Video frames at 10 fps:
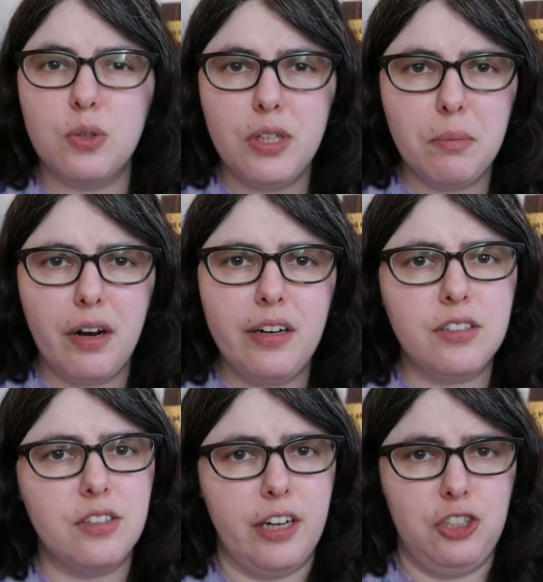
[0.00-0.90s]
the Kouign-Amann
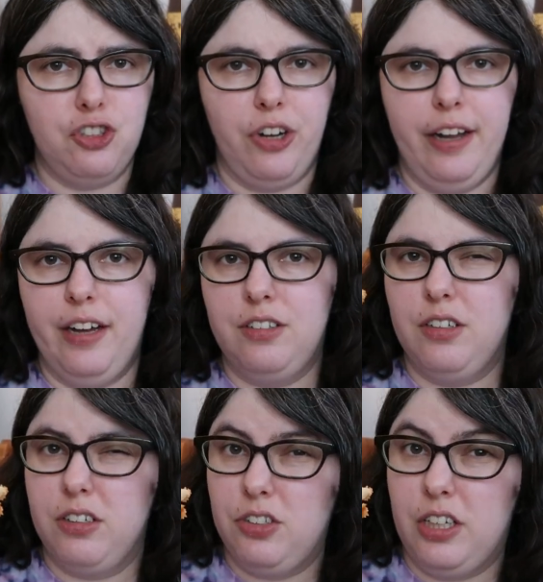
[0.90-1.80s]
is a touch dry
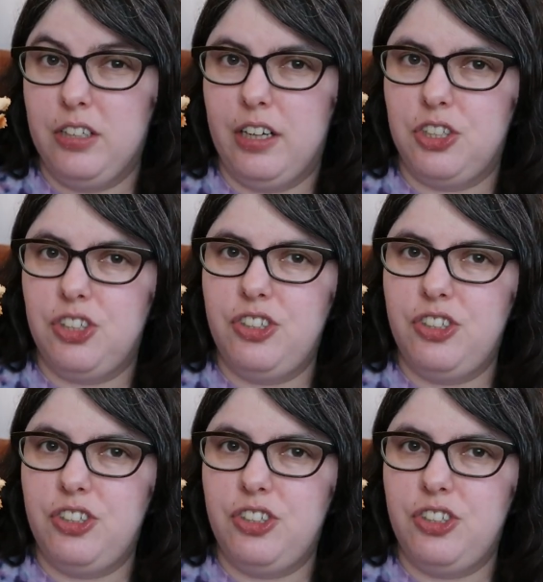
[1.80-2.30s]
and honestly a touch